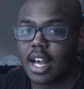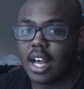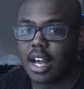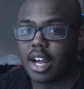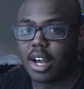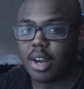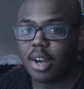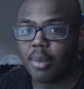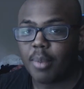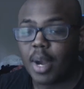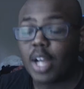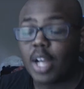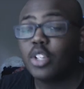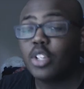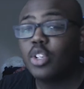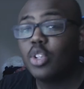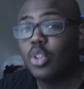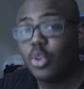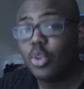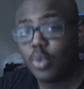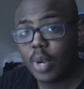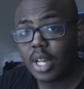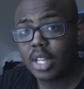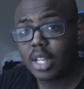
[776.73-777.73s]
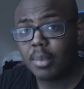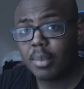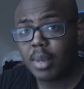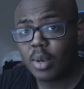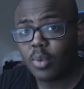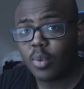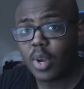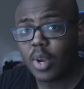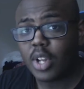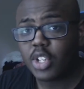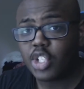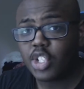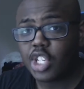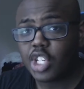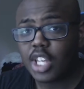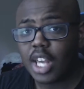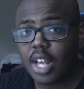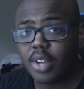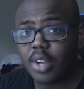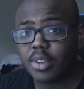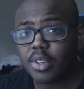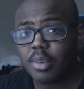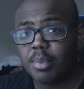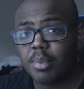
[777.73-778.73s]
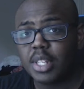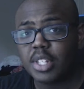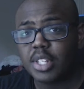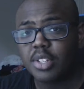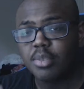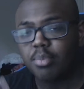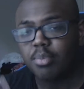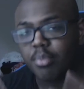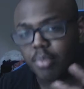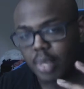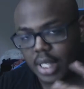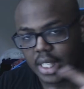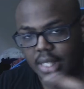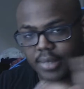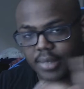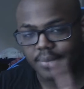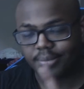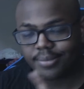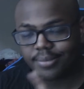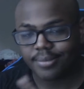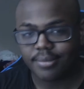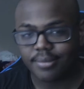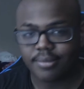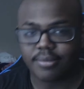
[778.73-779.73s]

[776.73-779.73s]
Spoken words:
I do recommend watching Alchemist, but